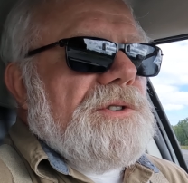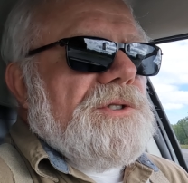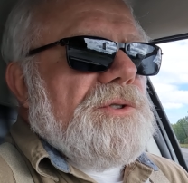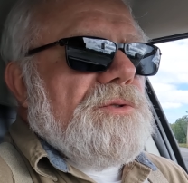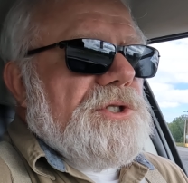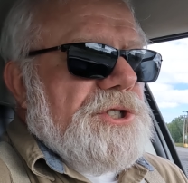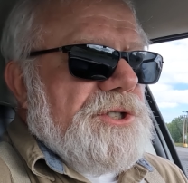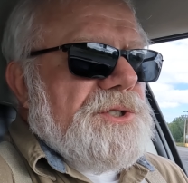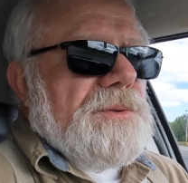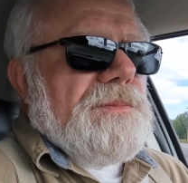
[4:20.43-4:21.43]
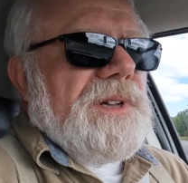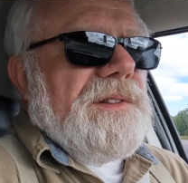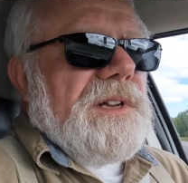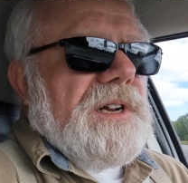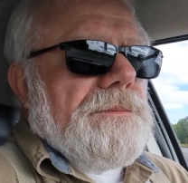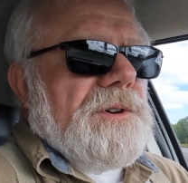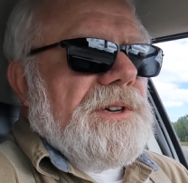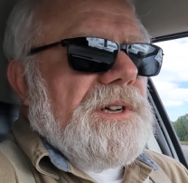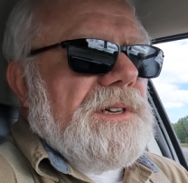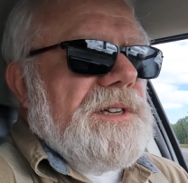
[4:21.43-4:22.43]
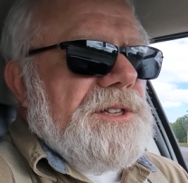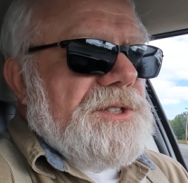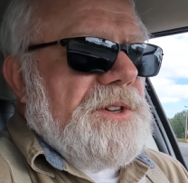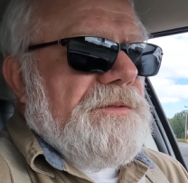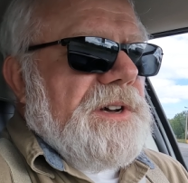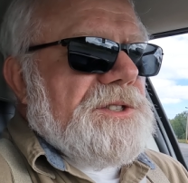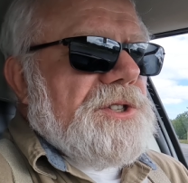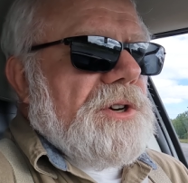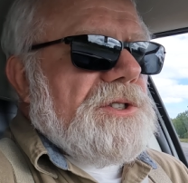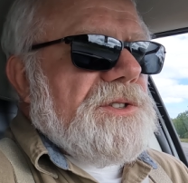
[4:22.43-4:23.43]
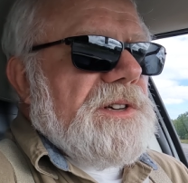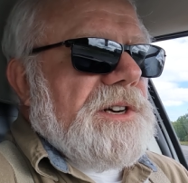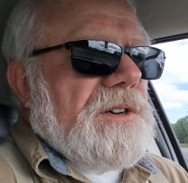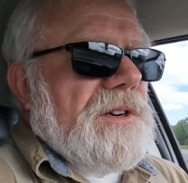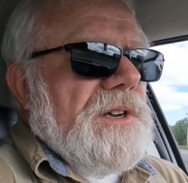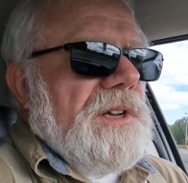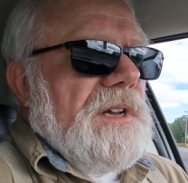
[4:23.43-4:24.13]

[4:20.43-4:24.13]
to Chisholm, and then I'm going to DC fast charge there,